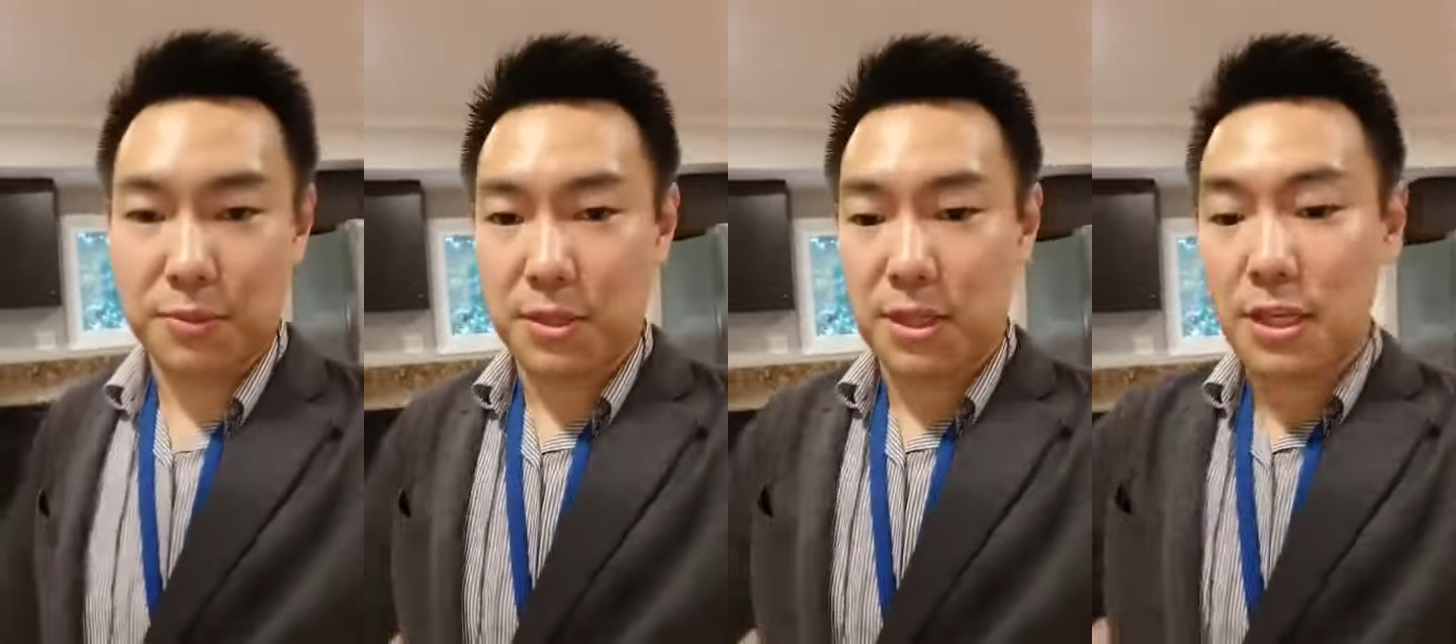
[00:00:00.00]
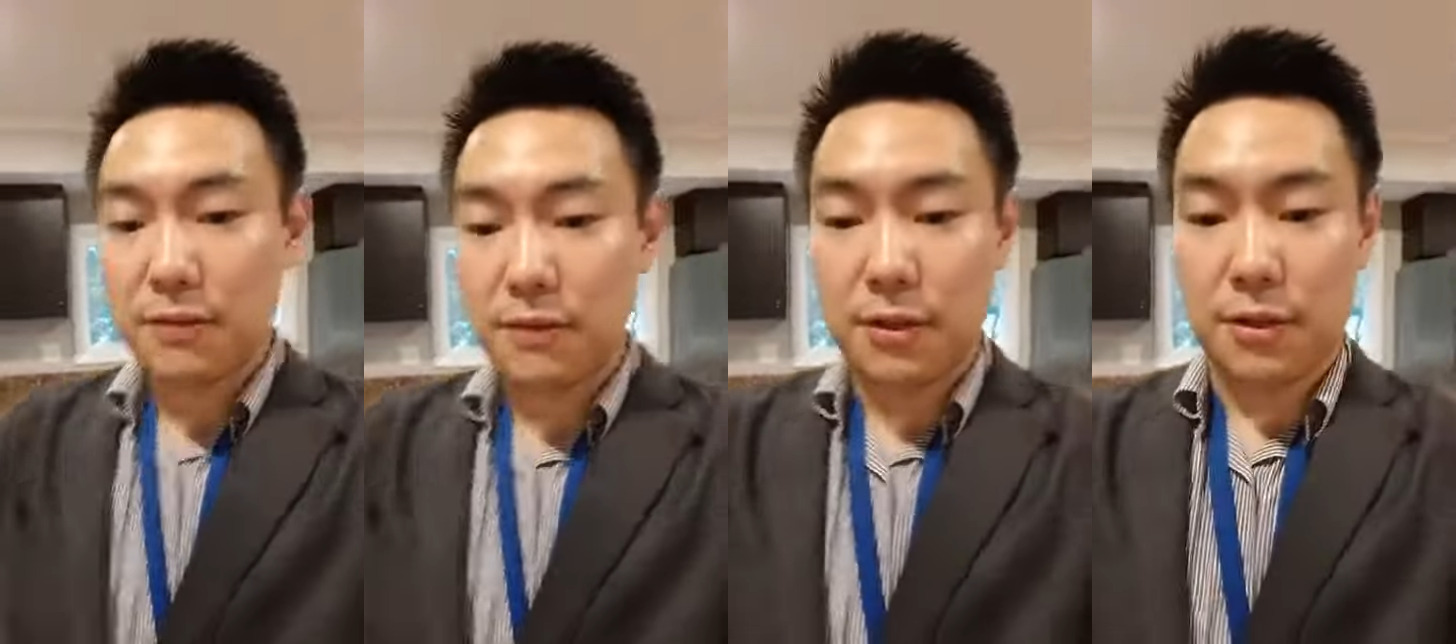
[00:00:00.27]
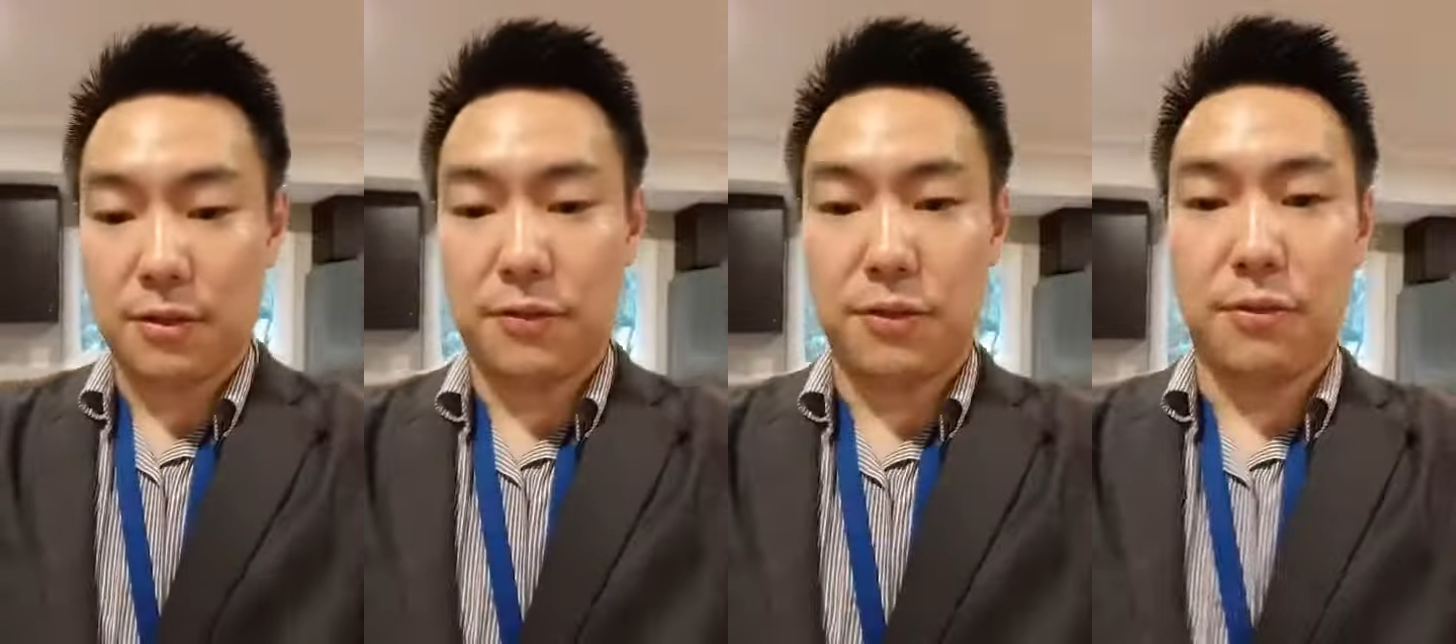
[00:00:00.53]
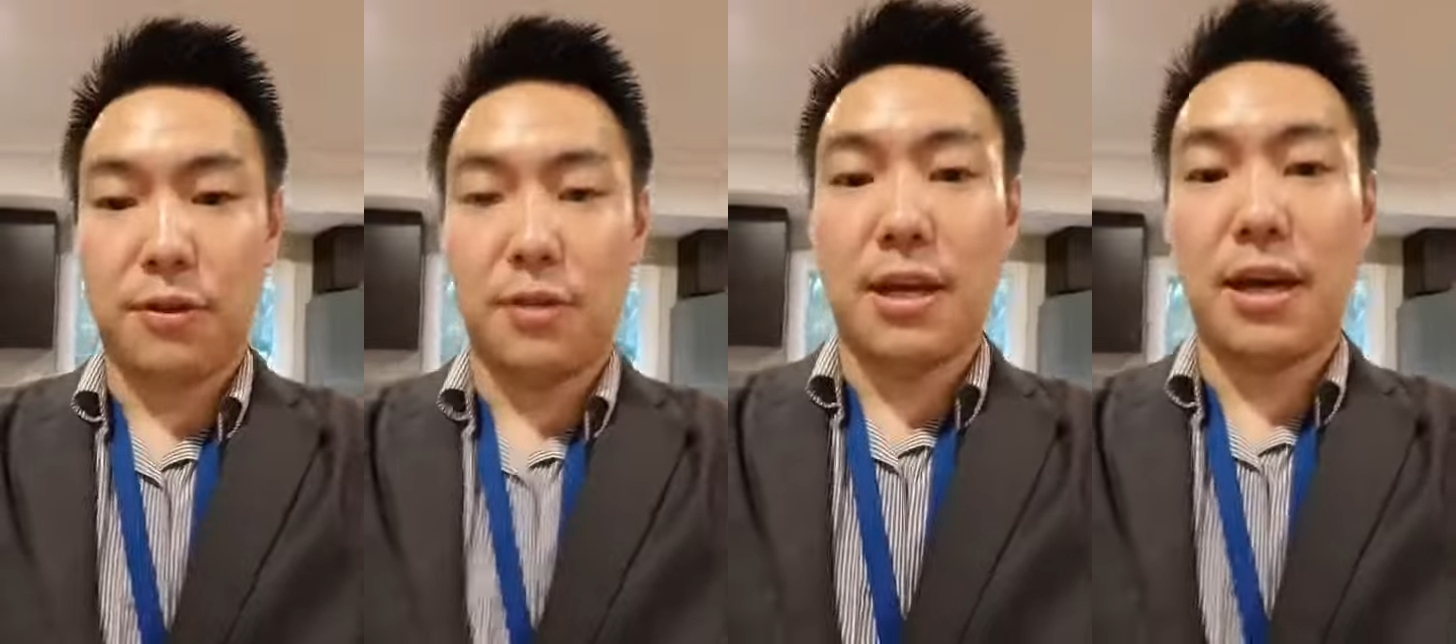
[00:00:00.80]
but even if you
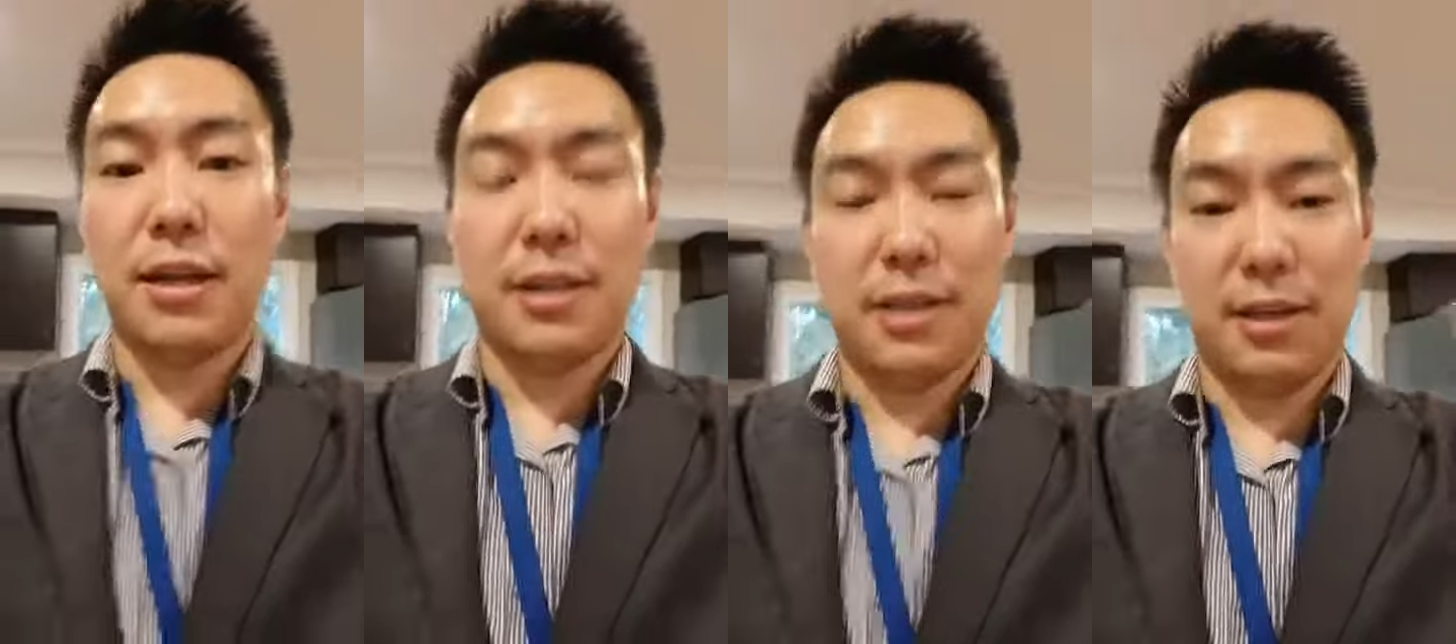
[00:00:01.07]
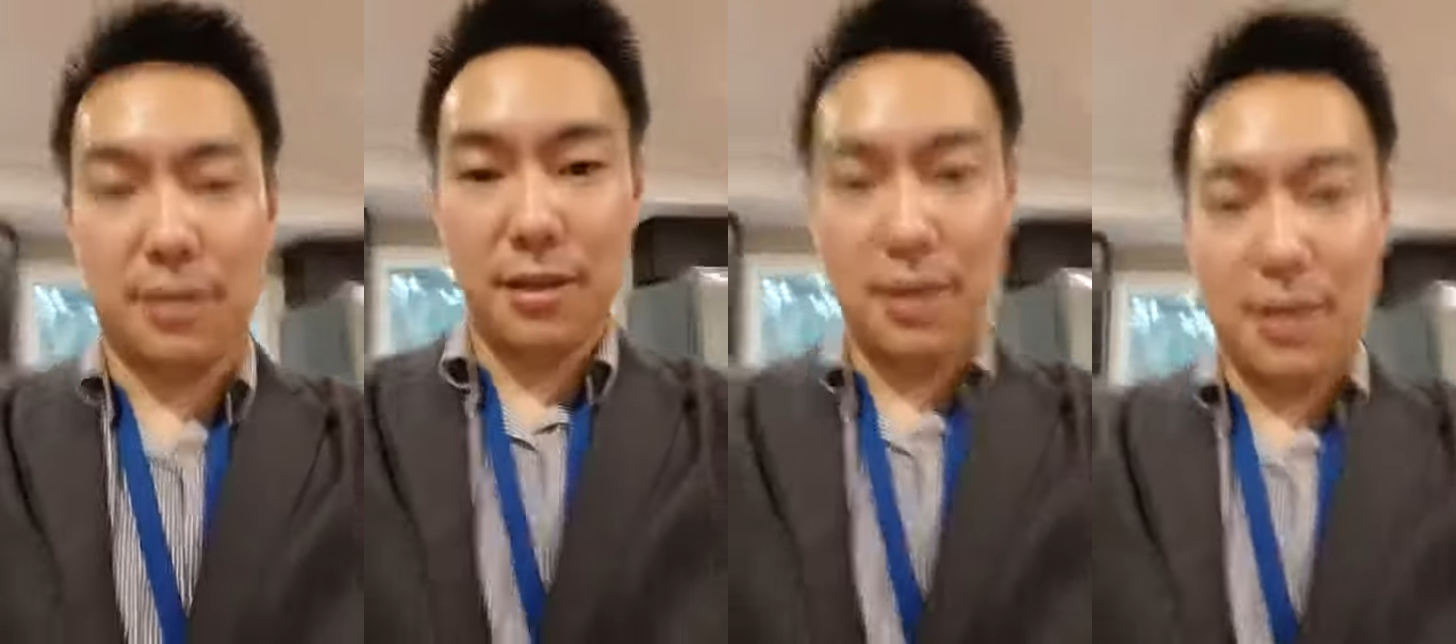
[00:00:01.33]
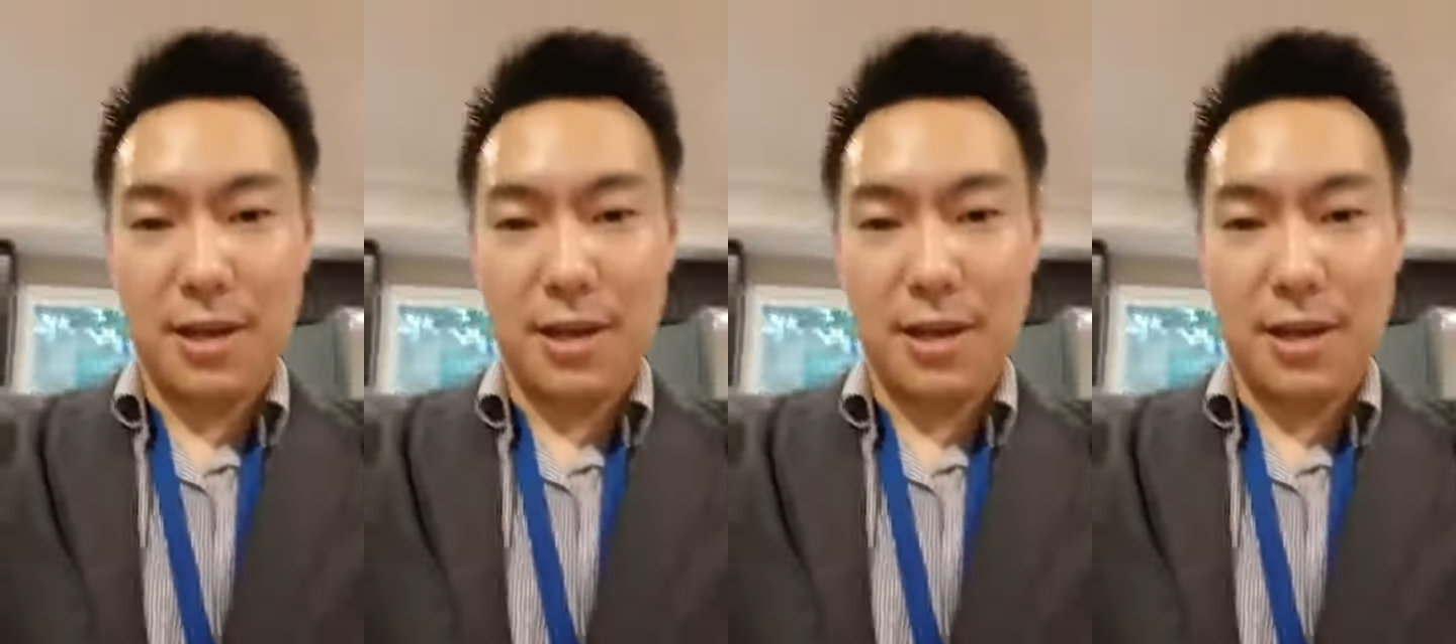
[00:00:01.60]
are not in